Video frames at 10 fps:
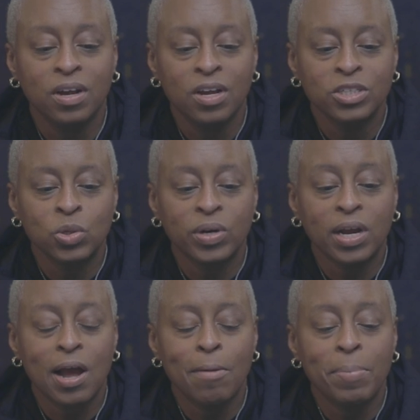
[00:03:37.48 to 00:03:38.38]
So in a
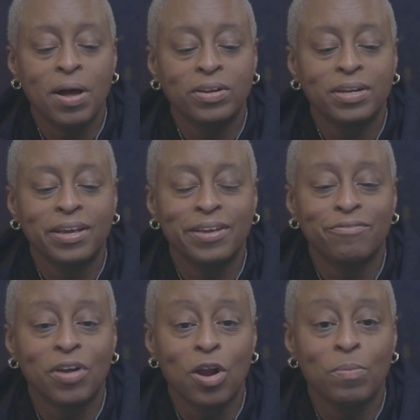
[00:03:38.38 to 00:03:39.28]
compounding
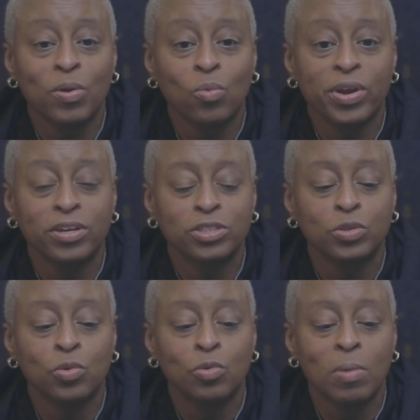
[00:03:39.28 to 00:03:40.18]
environment, we
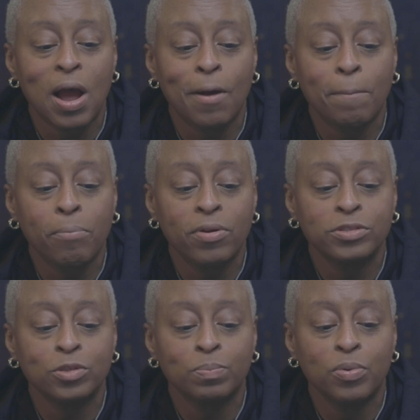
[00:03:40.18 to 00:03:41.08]
assume our
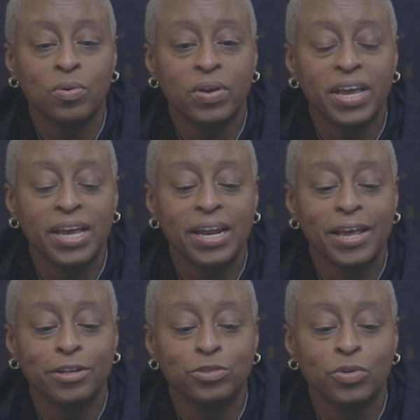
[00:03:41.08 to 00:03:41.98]
principal and
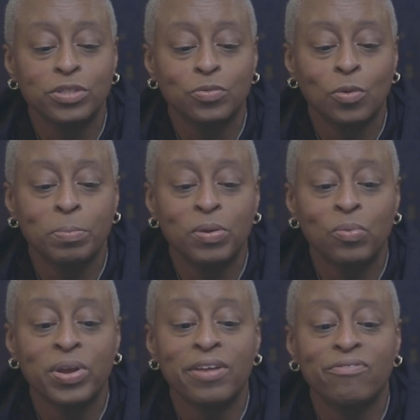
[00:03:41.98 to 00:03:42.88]
interest will be
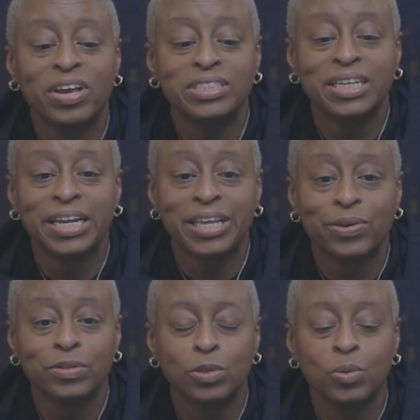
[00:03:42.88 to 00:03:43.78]
reinvested in
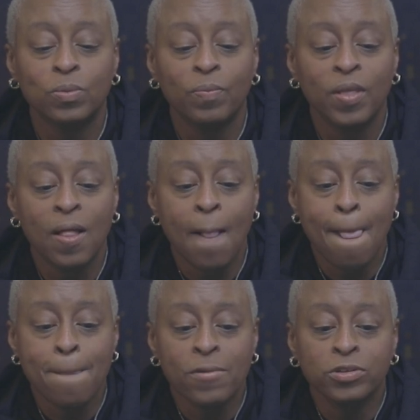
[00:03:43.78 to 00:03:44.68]
year 2.
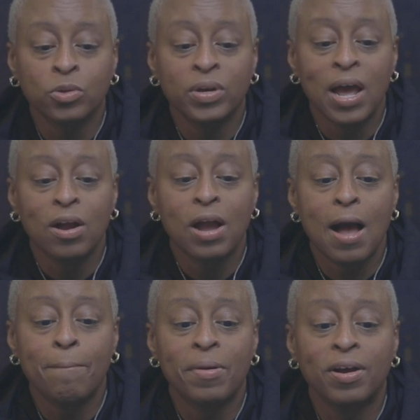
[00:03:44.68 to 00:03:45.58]
So now
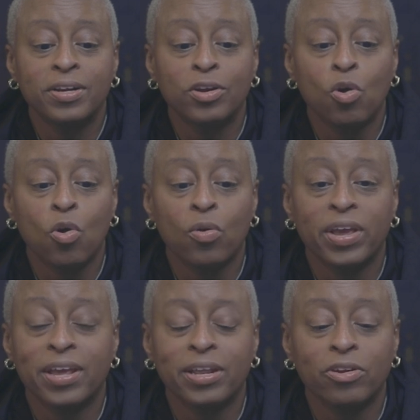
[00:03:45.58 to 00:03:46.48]
compounding
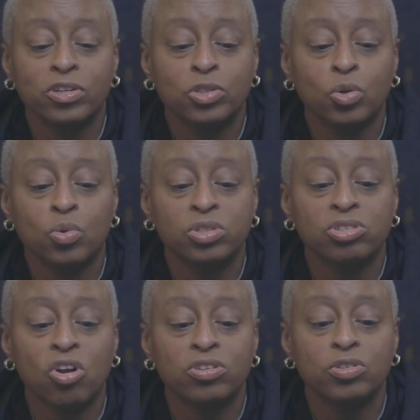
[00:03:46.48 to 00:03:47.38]
Corey in year 2
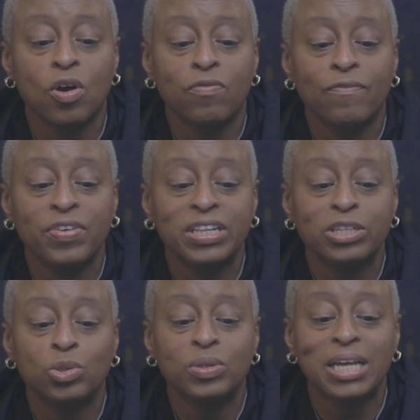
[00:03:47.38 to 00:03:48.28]
starts off with
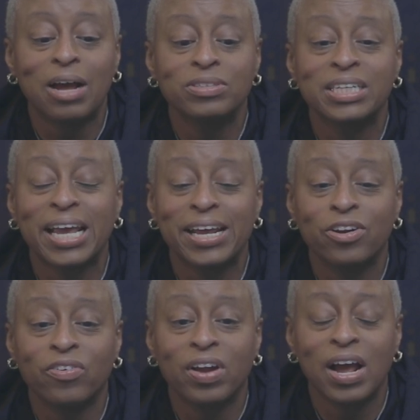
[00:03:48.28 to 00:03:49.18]

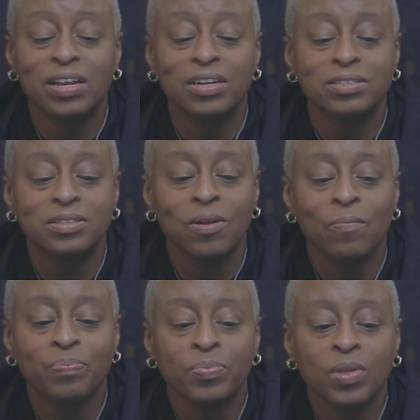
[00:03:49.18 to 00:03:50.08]
$52,800.
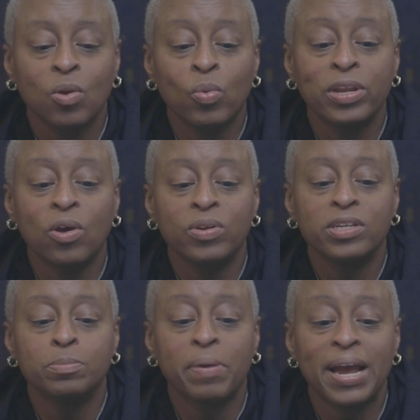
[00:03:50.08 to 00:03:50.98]
We loan
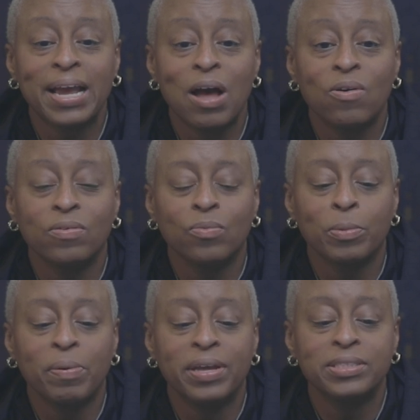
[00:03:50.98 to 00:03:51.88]
this back out. We
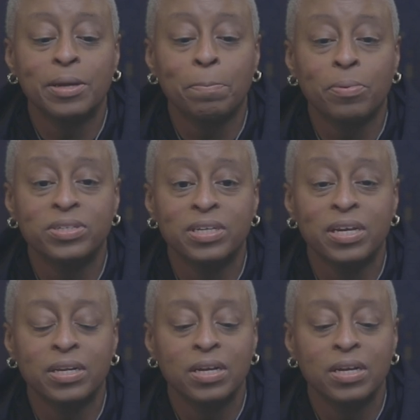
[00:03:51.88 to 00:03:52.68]
pay 10%.